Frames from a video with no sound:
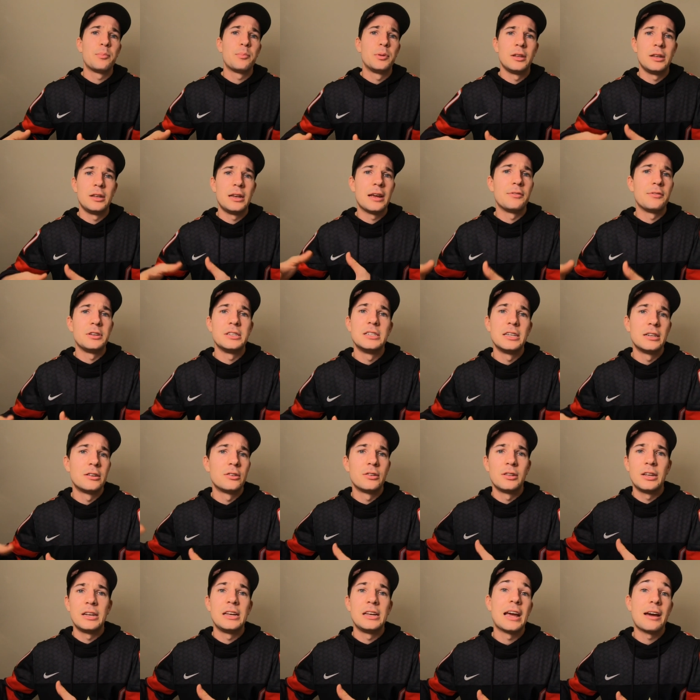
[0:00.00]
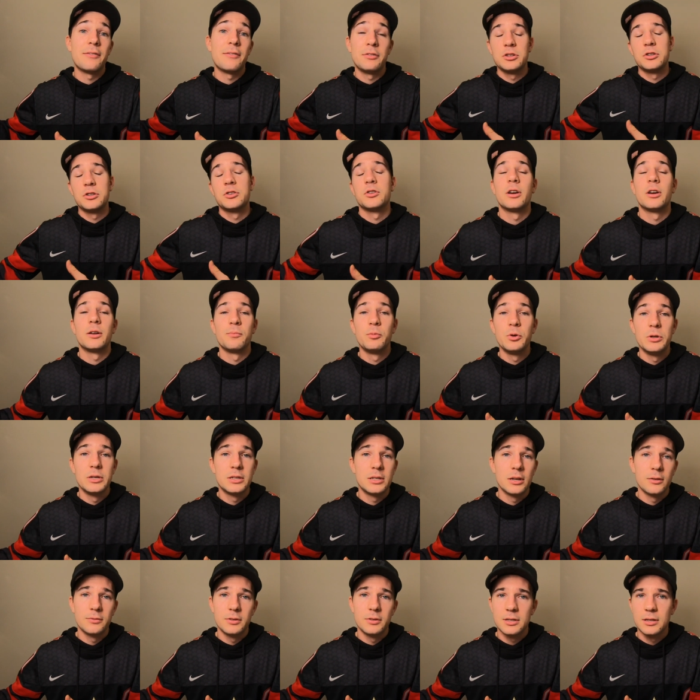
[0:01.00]
and then you're having dinner and then you're having to try to put
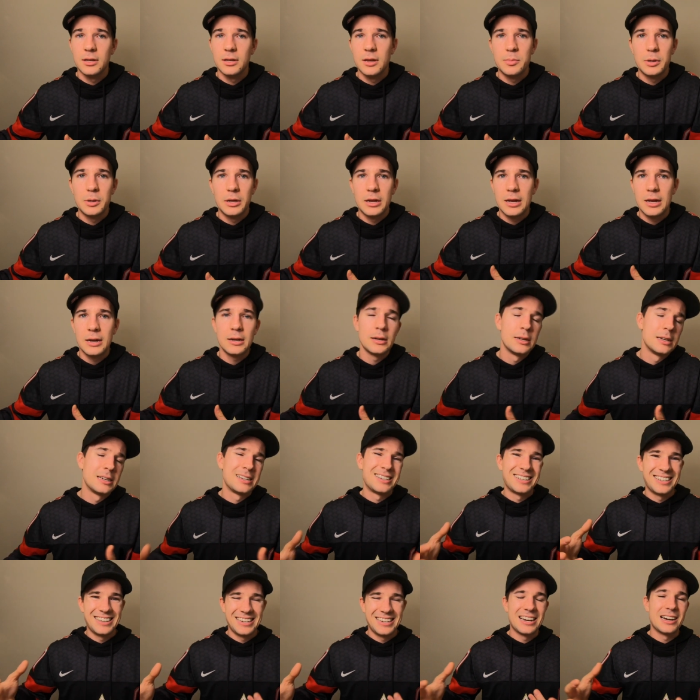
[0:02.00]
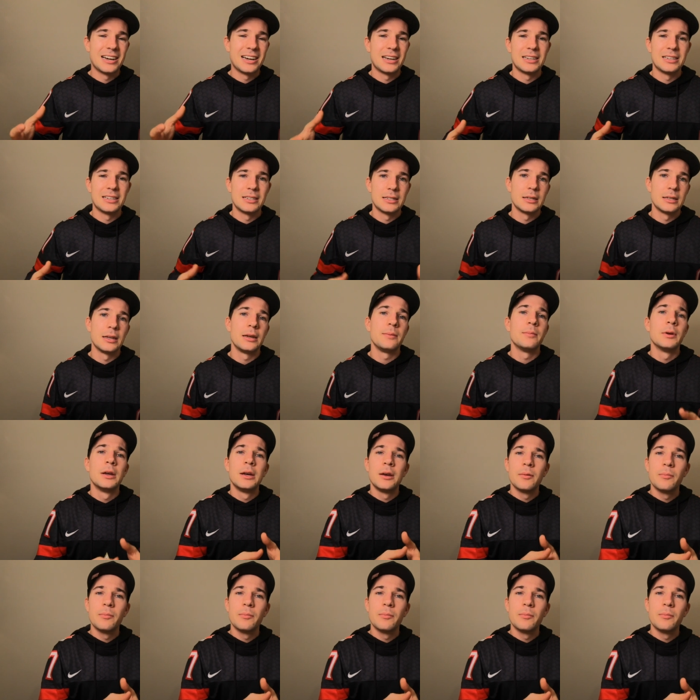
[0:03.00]
yourself to sleep again and you can't get to sleep.